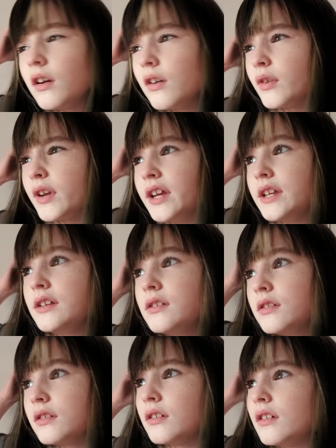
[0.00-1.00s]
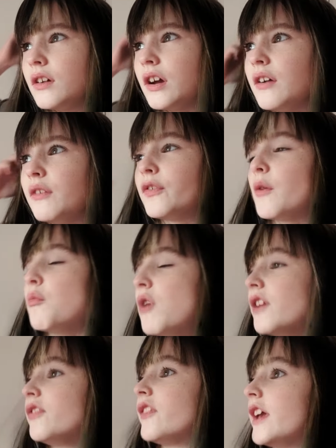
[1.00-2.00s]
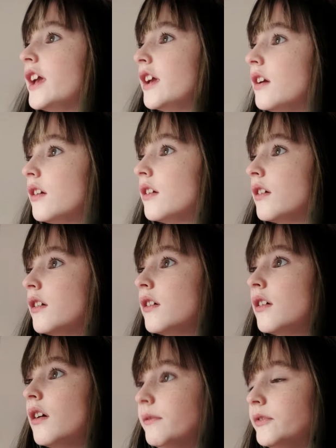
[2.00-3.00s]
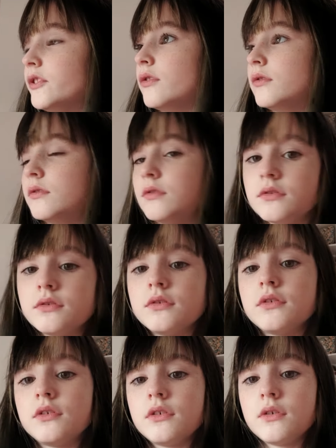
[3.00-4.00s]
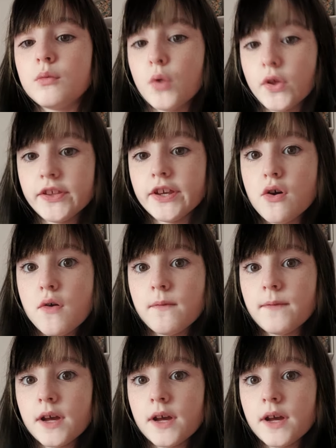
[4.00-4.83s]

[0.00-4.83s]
Okay, from one day of school, one day off.